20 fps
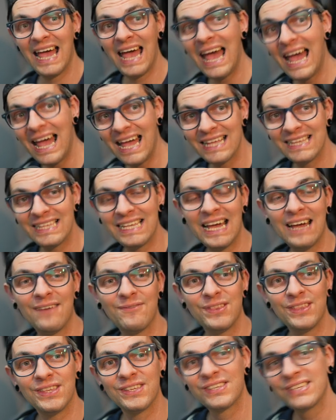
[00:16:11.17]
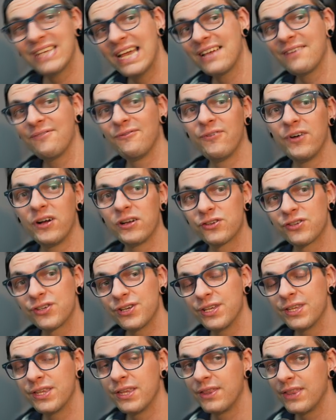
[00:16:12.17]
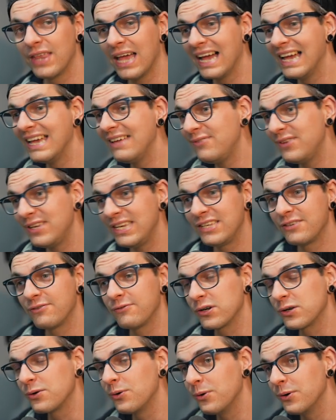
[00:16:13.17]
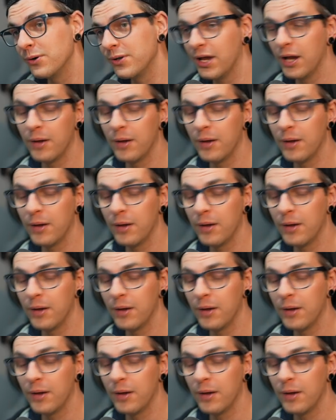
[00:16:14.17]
and having the second function that if you need to record